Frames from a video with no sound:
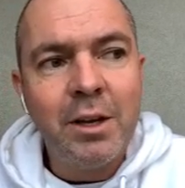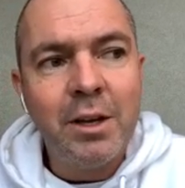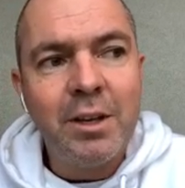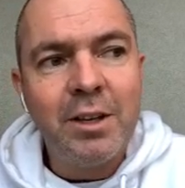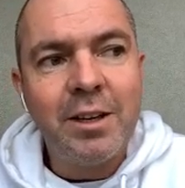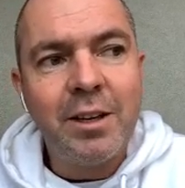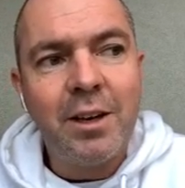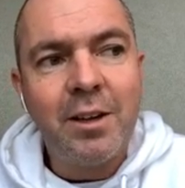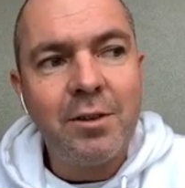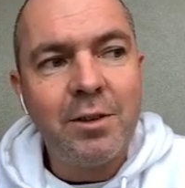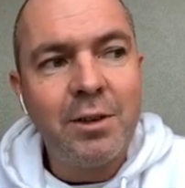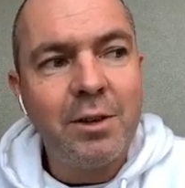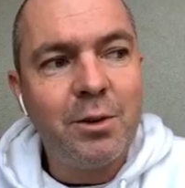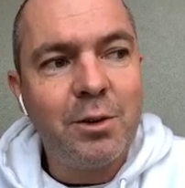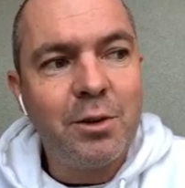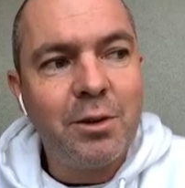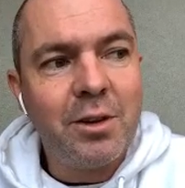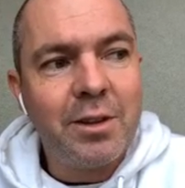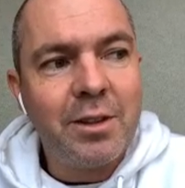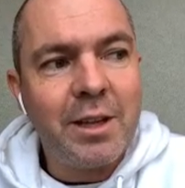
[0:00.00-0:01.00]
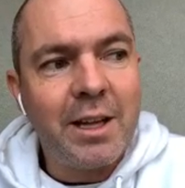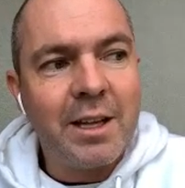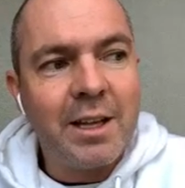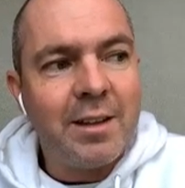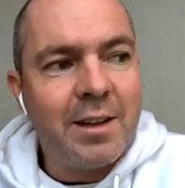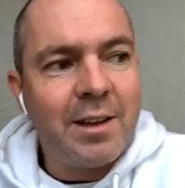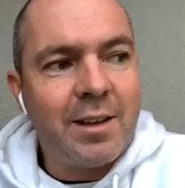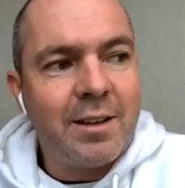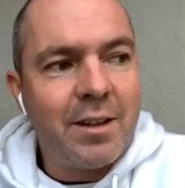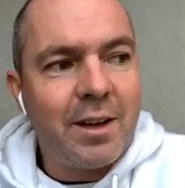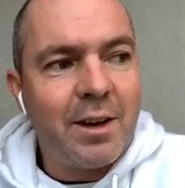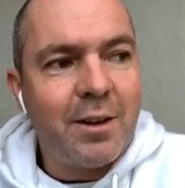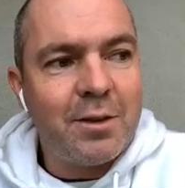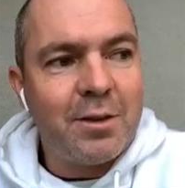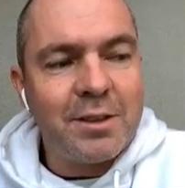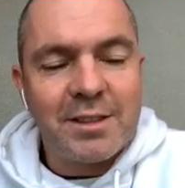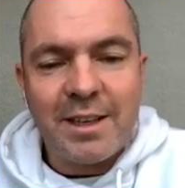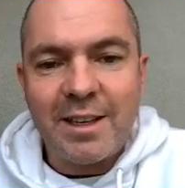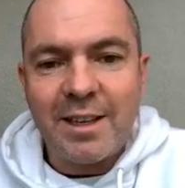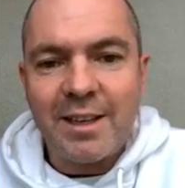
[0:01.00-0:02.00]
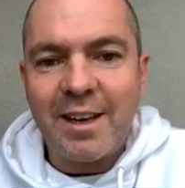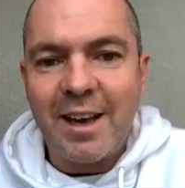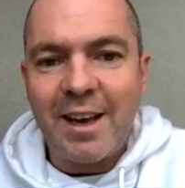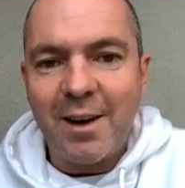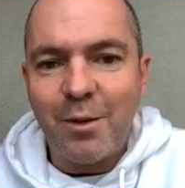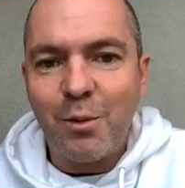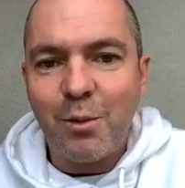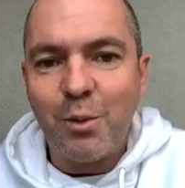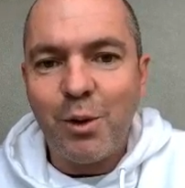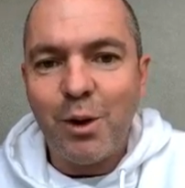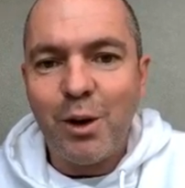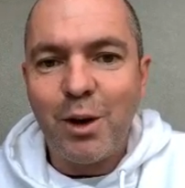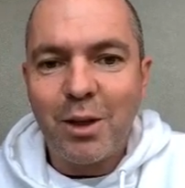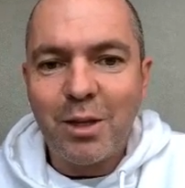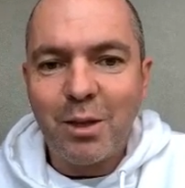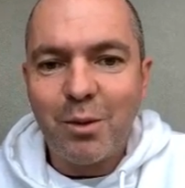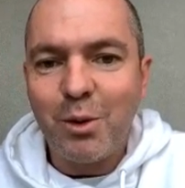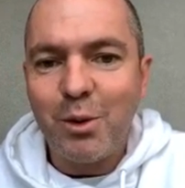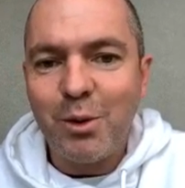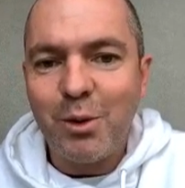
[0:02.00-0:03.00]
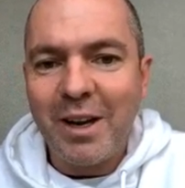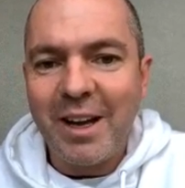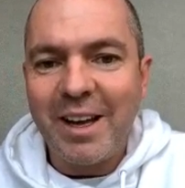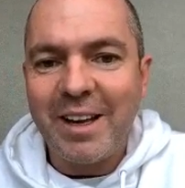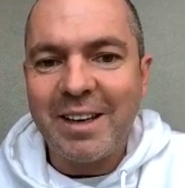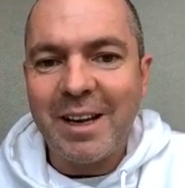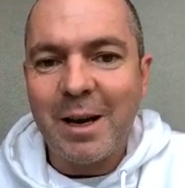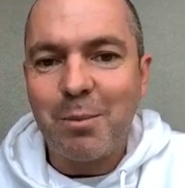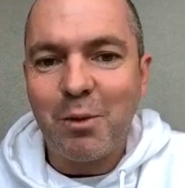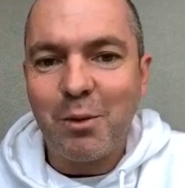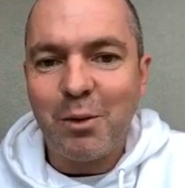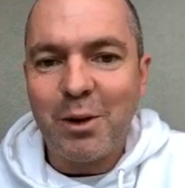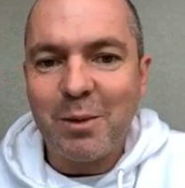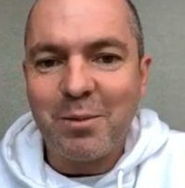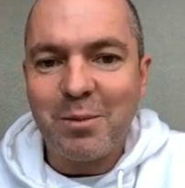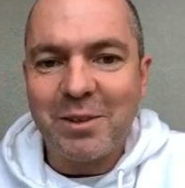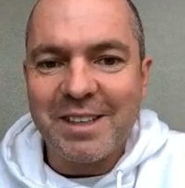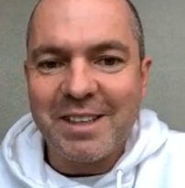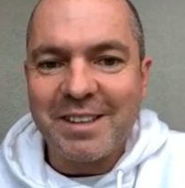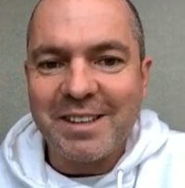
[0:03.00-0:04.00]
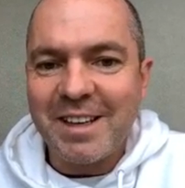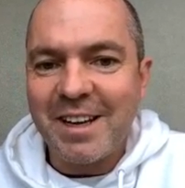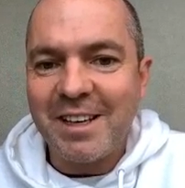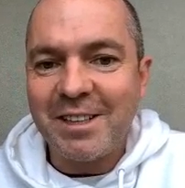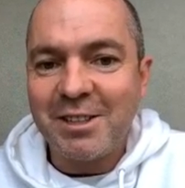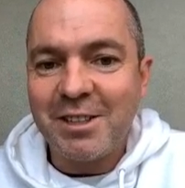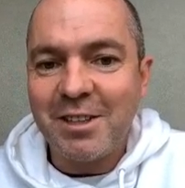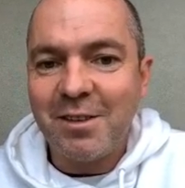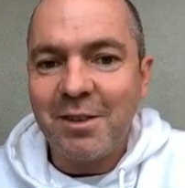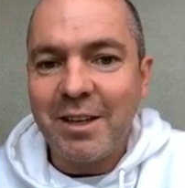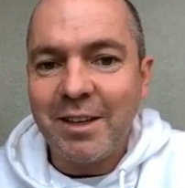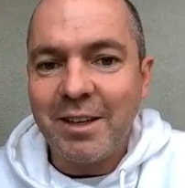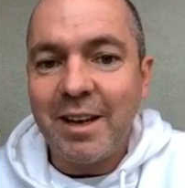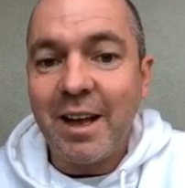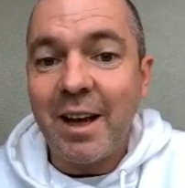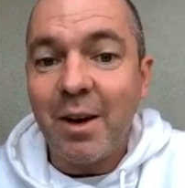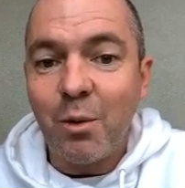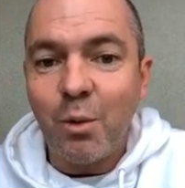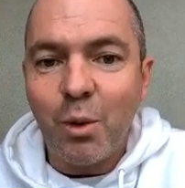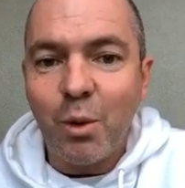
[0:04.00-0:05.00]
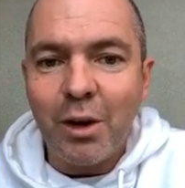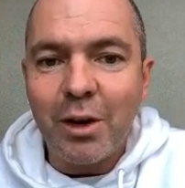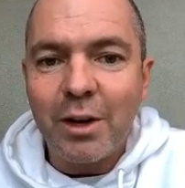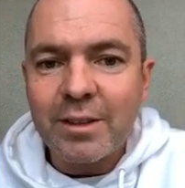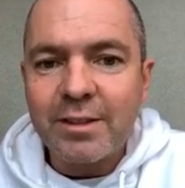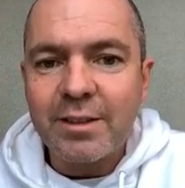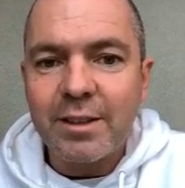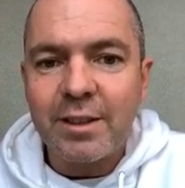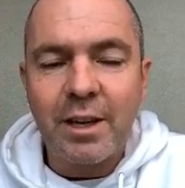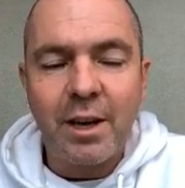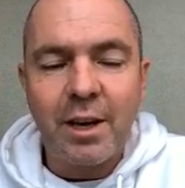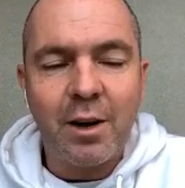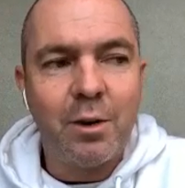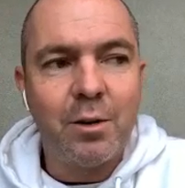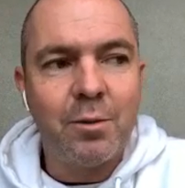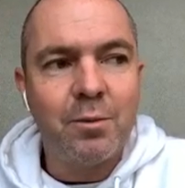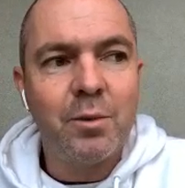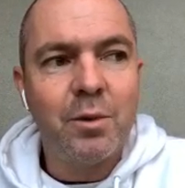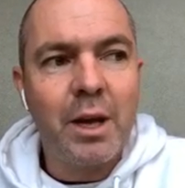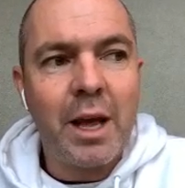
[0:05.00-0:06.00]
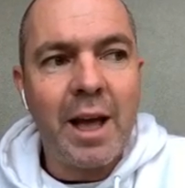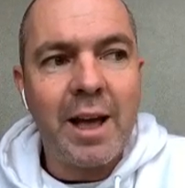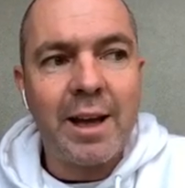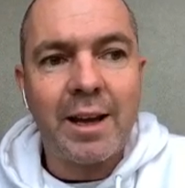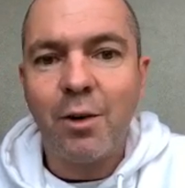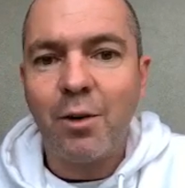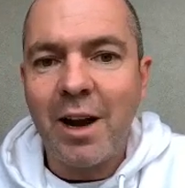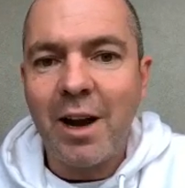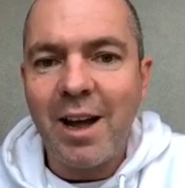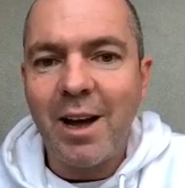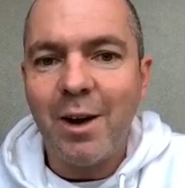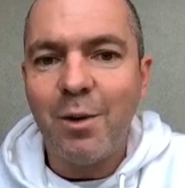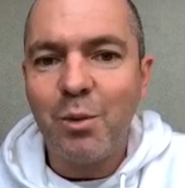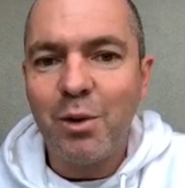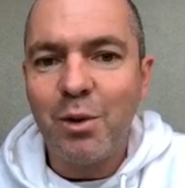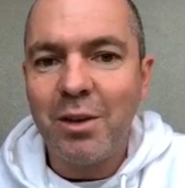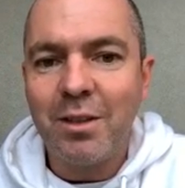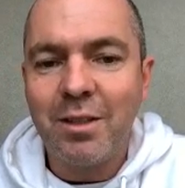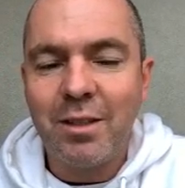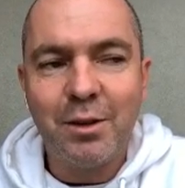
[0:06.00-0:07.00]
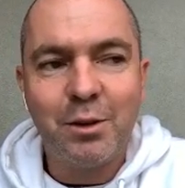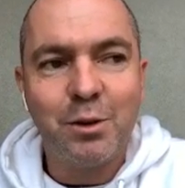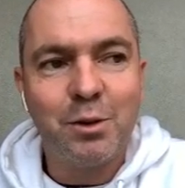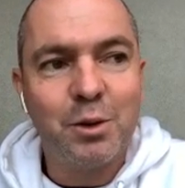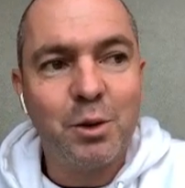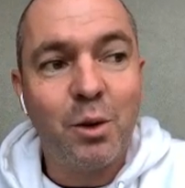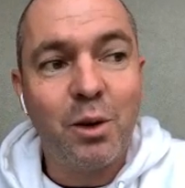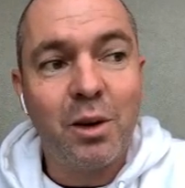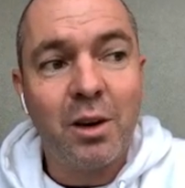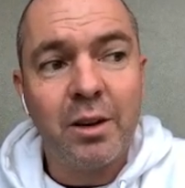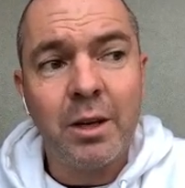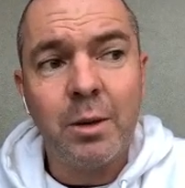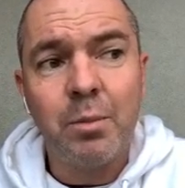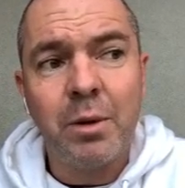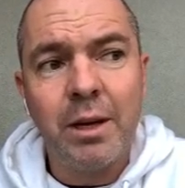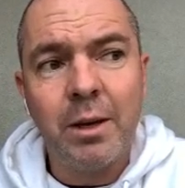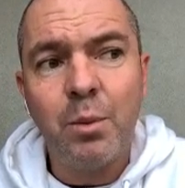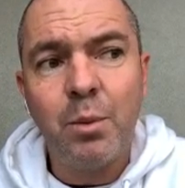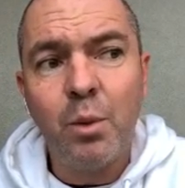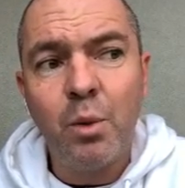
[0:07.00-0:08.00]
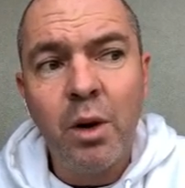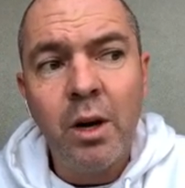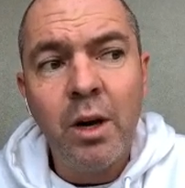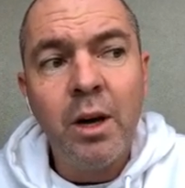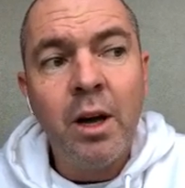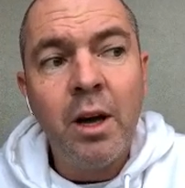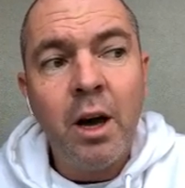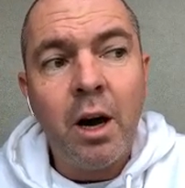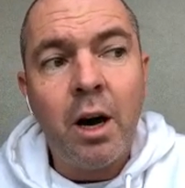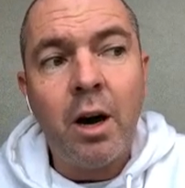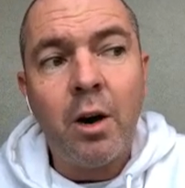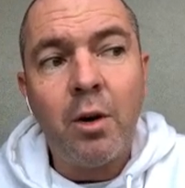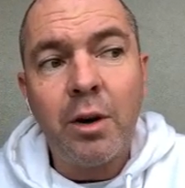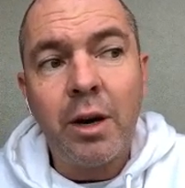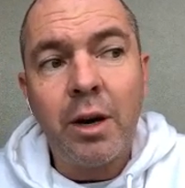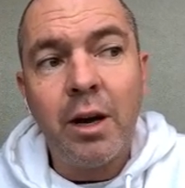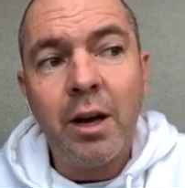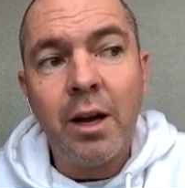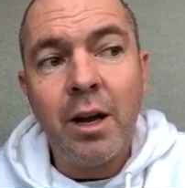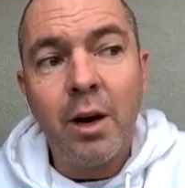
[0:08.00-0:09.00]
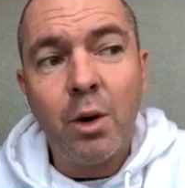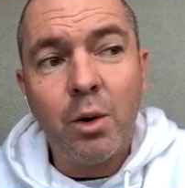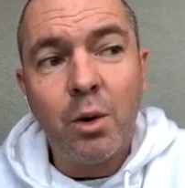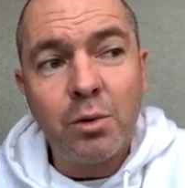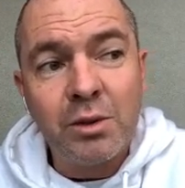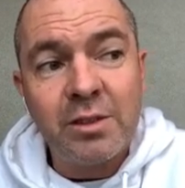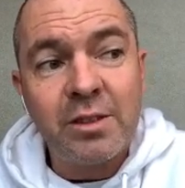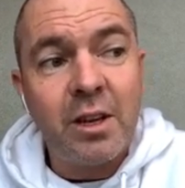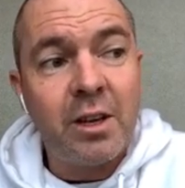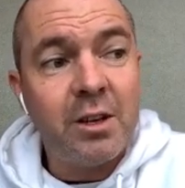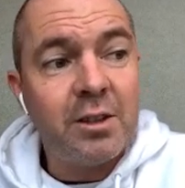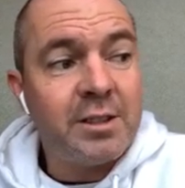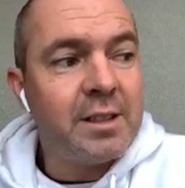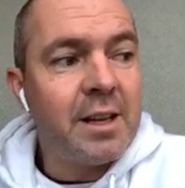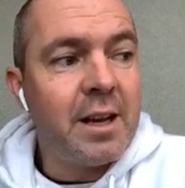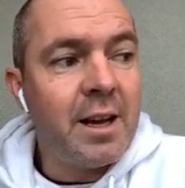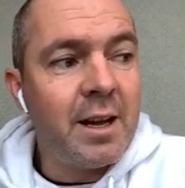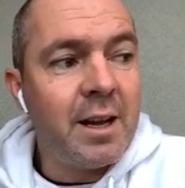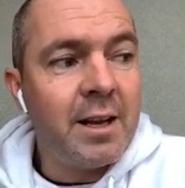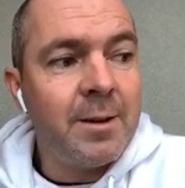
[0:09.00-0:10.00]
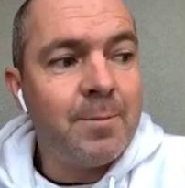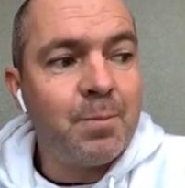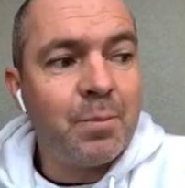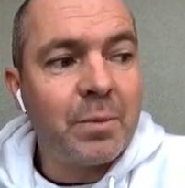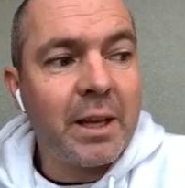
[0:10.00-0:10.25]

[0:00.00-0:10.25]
You know, they often say your net worth will end up a representation of your network. So go and hang around with good quality people. I would also say